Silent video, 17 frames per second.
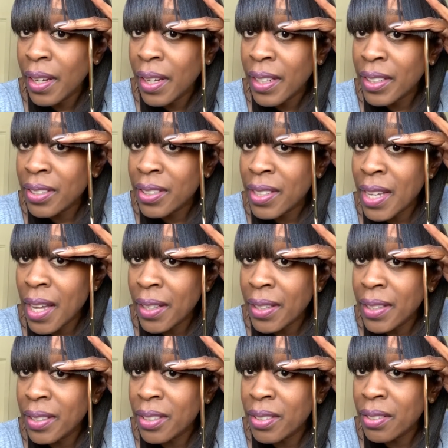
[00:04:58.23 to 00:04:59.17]
You see how
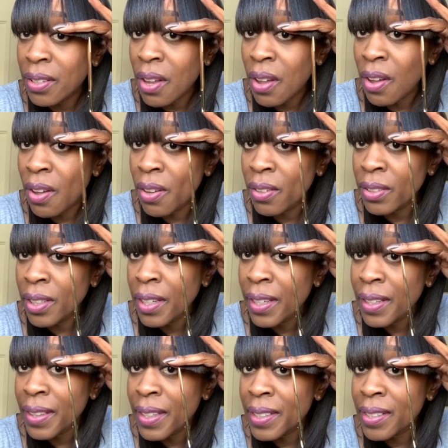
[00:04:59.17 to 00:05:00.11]
this is long?
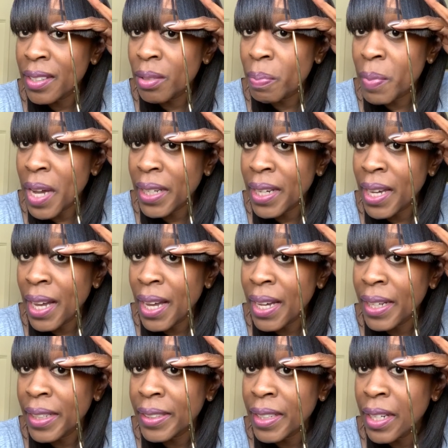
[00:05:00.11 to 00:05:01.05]
This is my
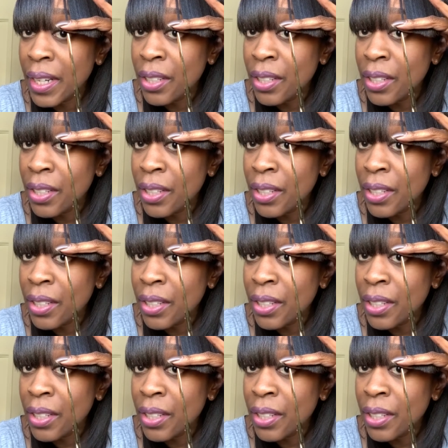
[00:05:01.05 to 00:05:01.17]
guide.